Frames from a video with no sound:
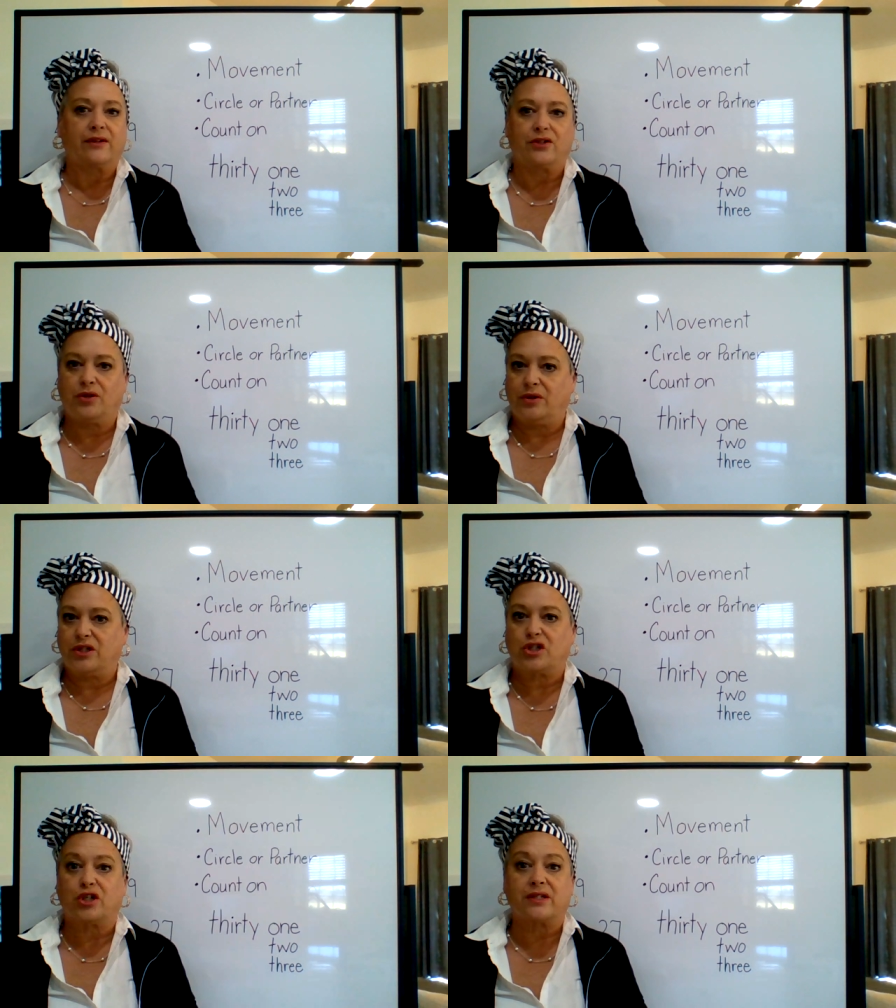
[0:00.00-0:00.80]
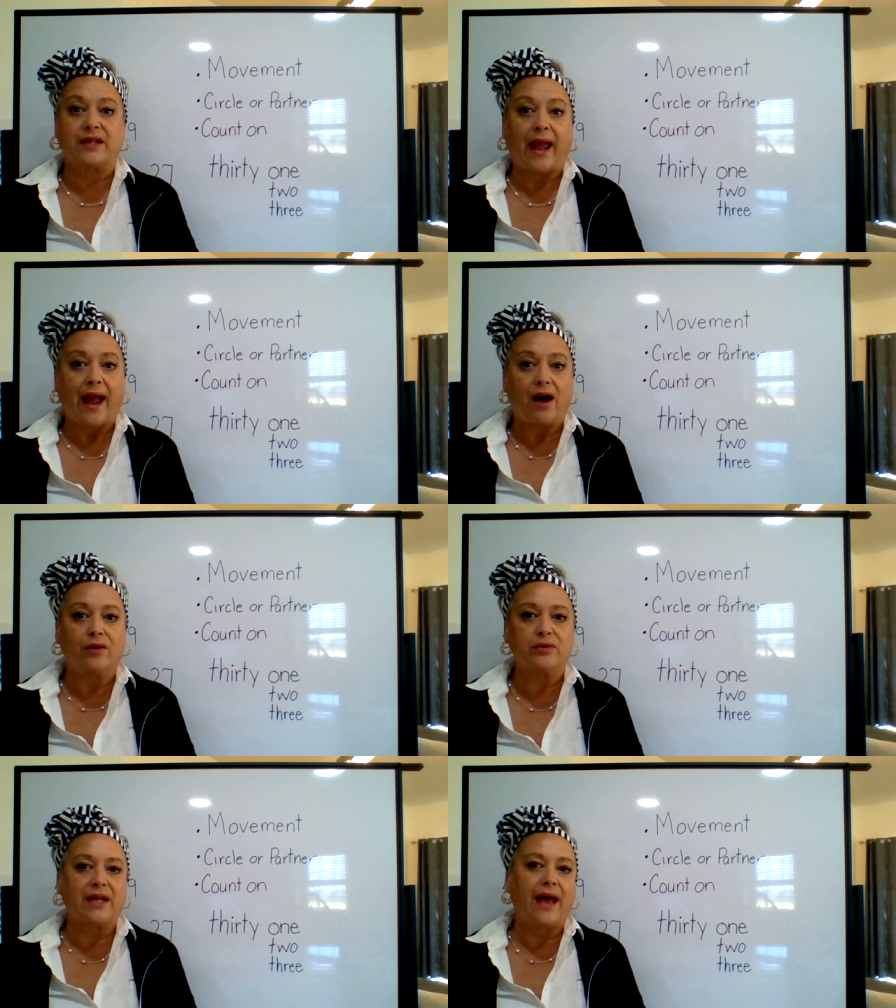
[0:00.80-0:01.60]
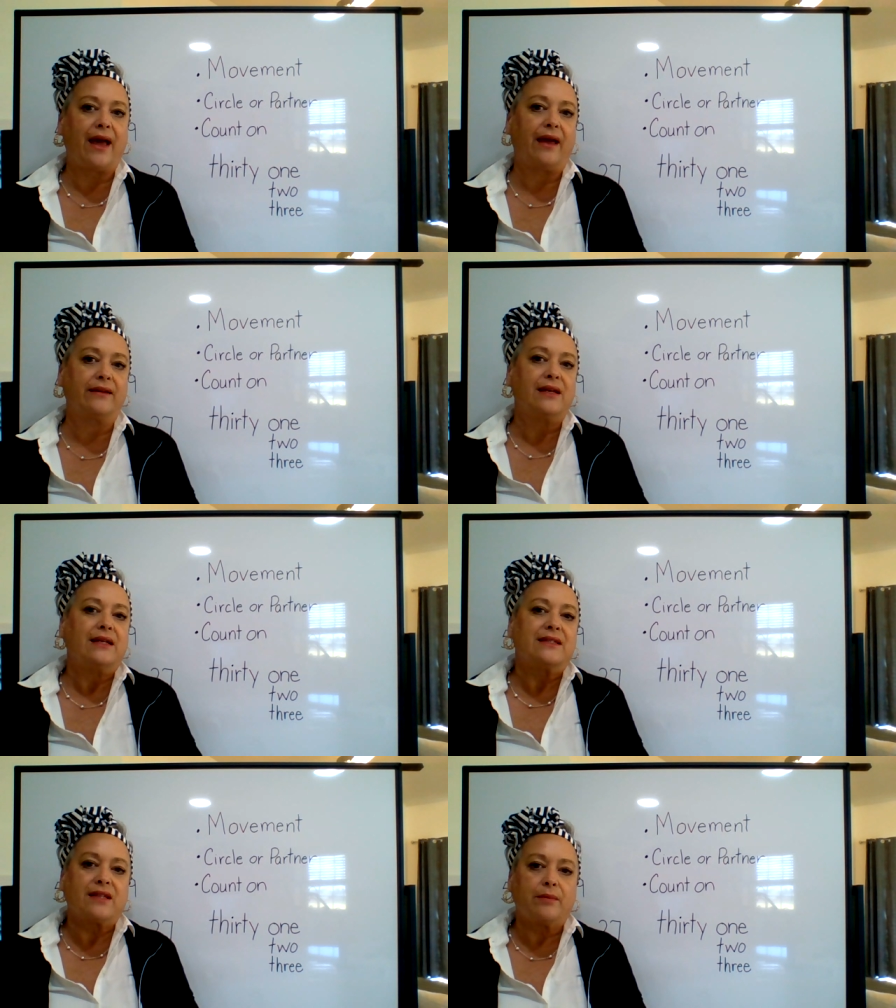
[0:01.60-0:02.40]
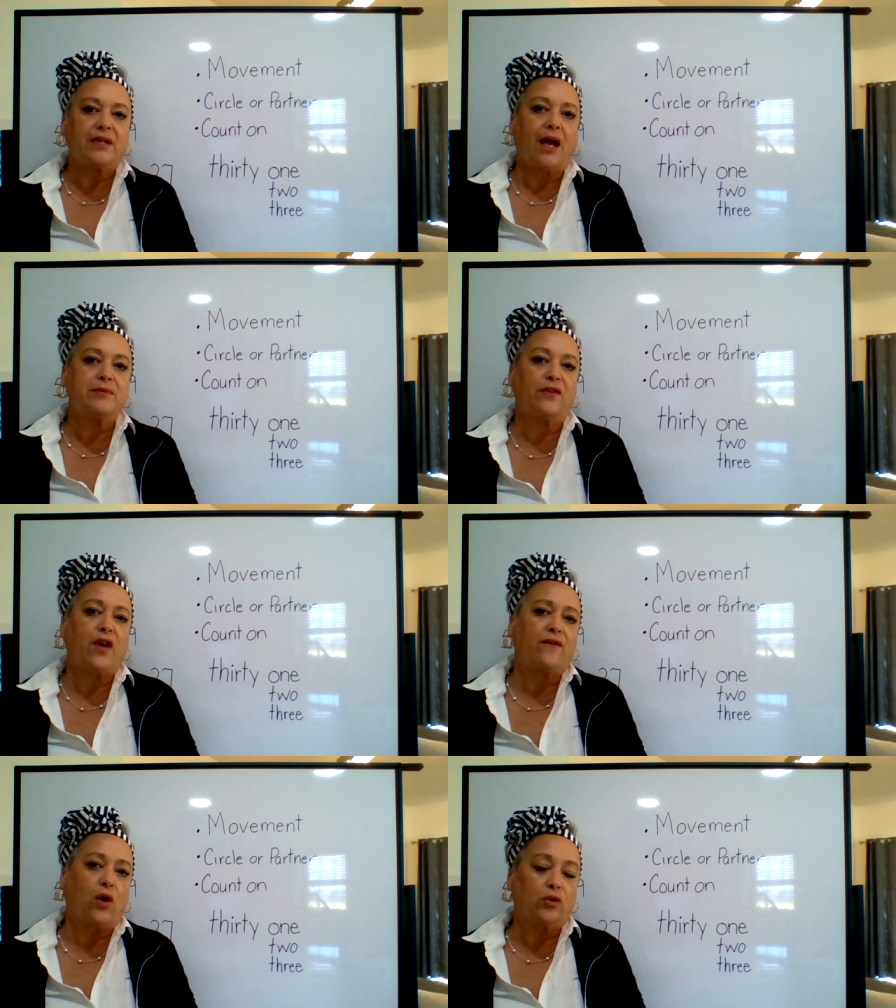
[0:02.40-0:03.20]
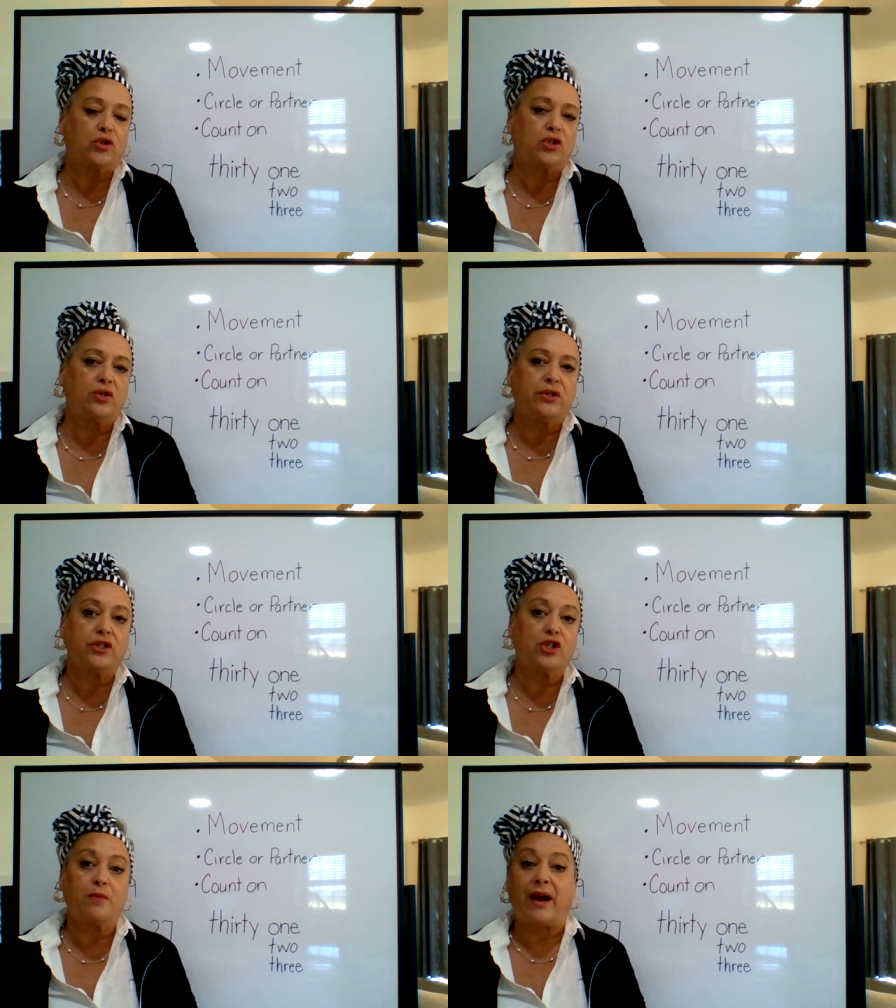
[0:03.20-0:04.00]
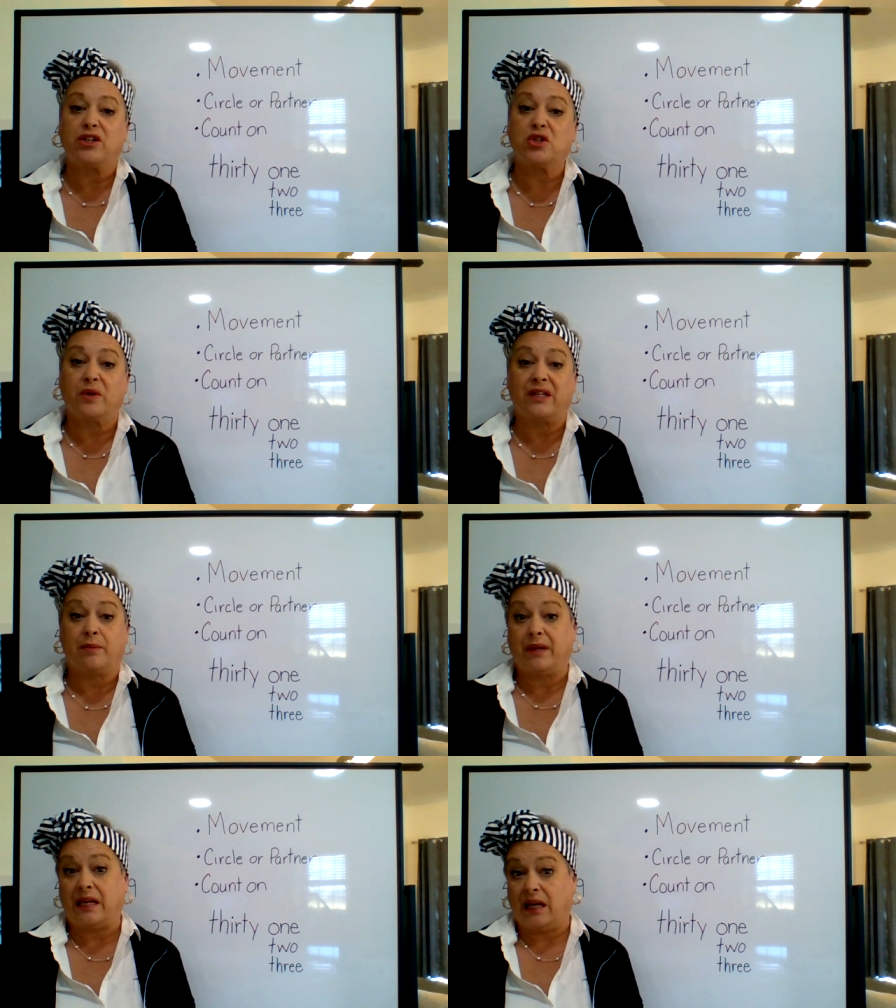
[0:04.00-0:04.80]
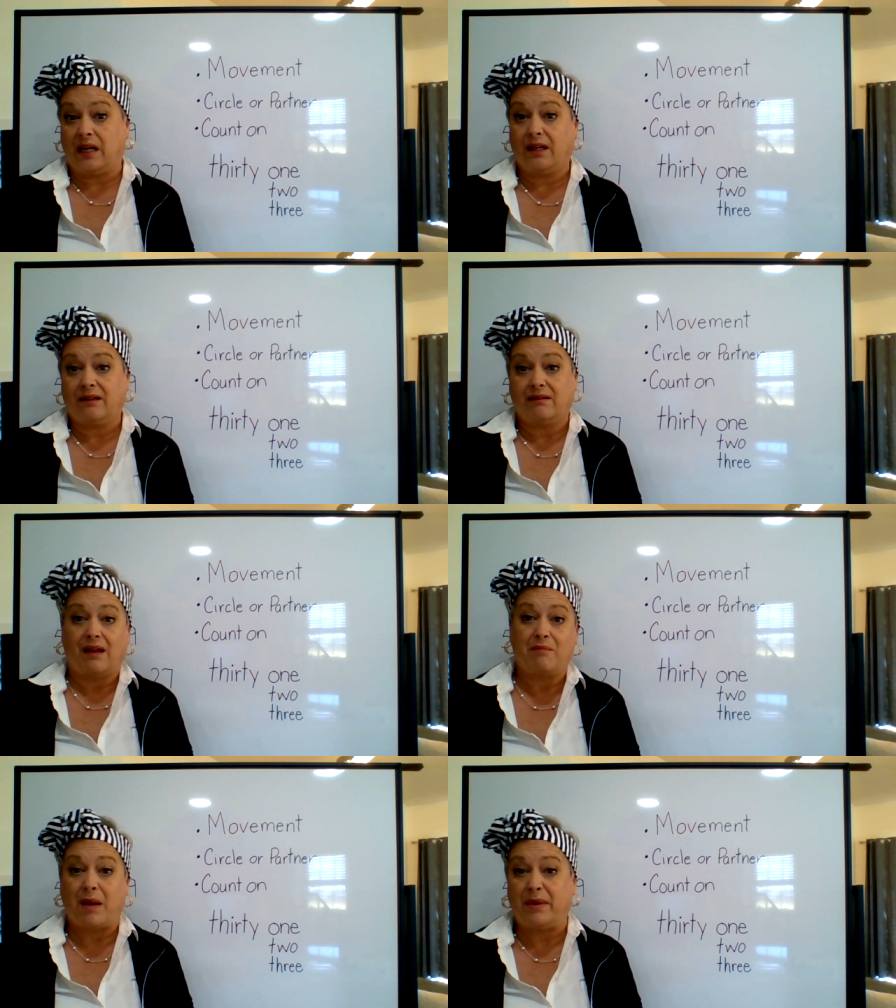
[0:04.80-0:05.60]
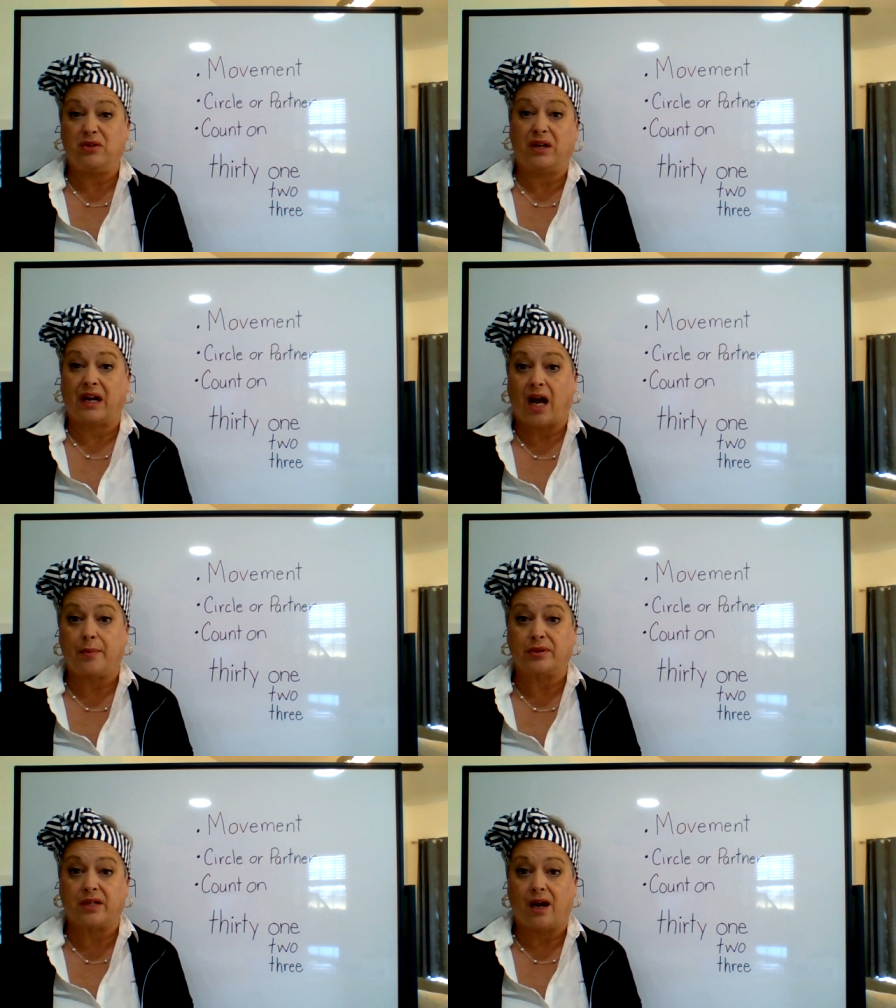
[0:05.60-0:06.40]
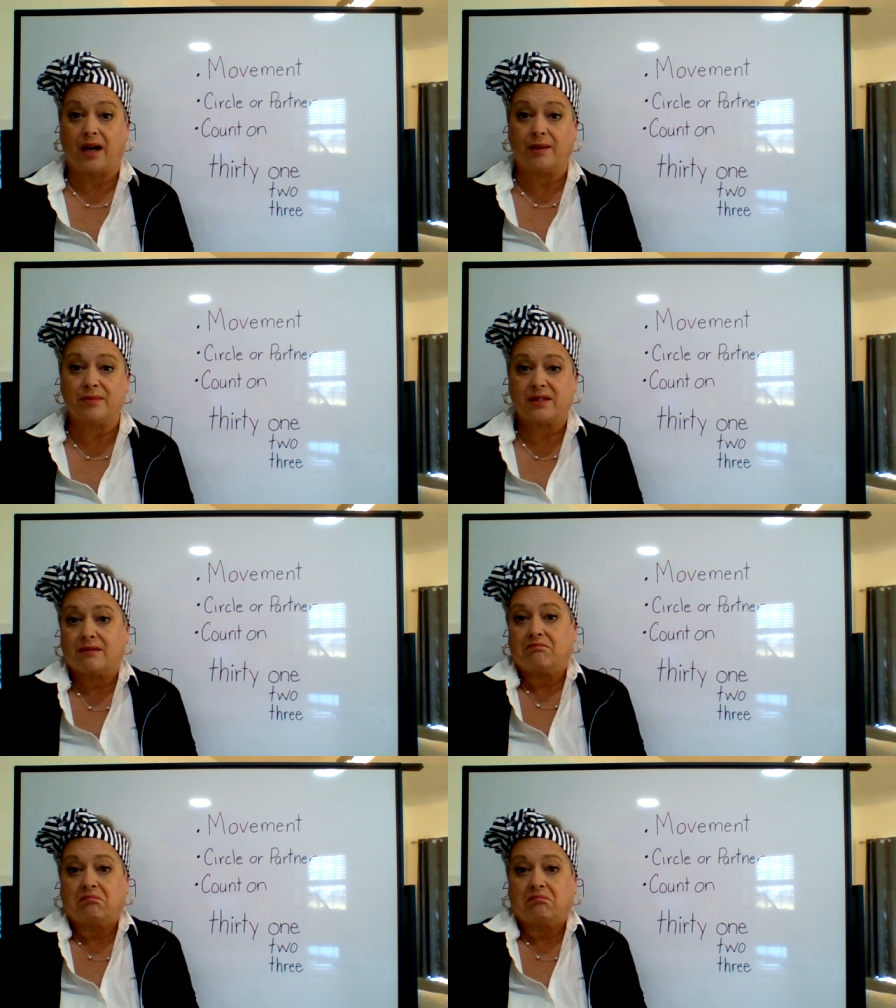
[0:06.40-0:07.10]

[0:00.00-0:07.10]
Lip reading: The students just count, and sometimes if you have older students, you might do it at the beginning, maybe do it a couple times.